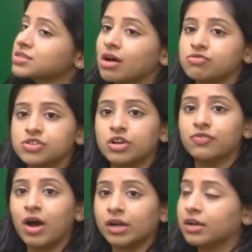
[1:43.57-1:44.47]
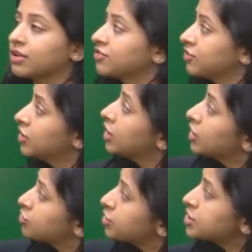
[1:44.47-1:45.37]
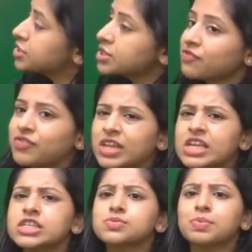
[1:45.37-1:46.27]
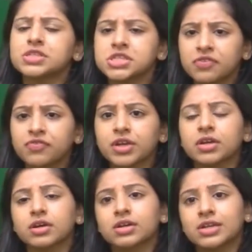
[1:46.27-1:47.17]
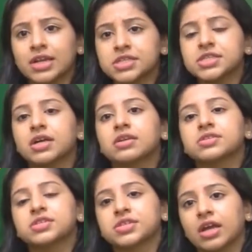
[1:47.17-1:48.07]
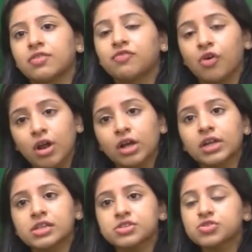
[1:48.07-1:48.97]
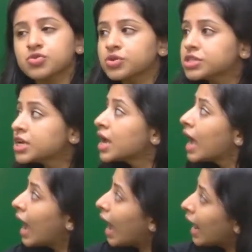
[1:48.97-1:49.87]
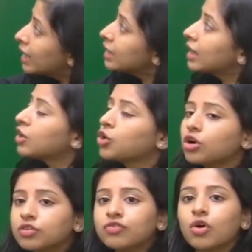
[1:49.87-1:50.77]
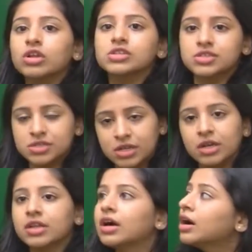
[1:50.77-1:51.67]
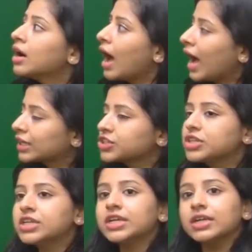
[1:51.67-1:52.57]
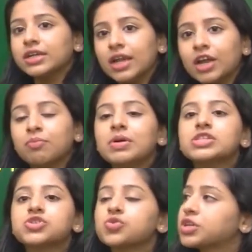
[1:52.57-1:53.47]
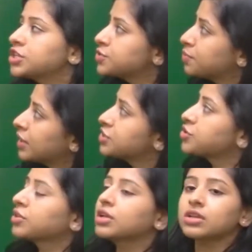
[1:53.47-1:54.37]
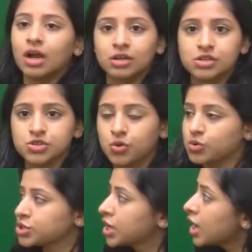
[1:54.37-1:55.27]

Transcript: Council of Architecture. So this is a very specific test that is designed for architecture students, and a lot of colleges in India actually admit students based on the NATA scores.